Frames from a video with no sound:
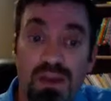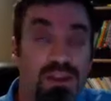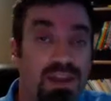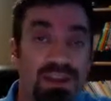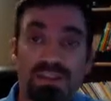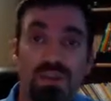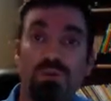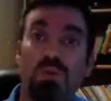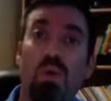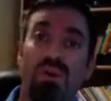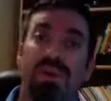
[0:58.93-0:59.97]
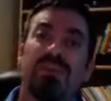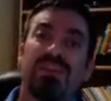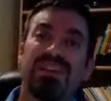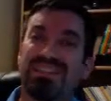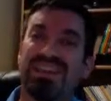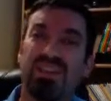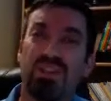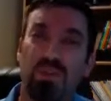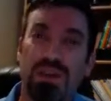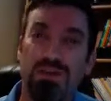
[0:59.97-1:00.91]
That's so important, I'm going to say
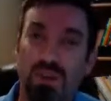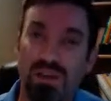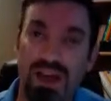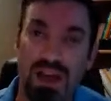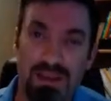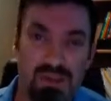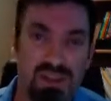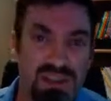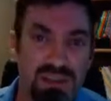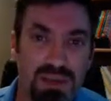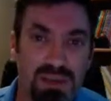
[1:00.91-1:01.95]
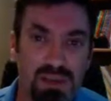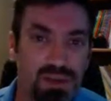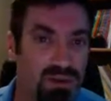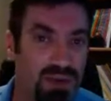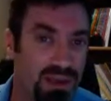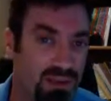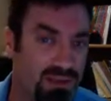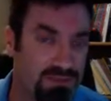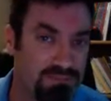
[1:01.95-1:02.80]
it 3 more times just to make sure you get it.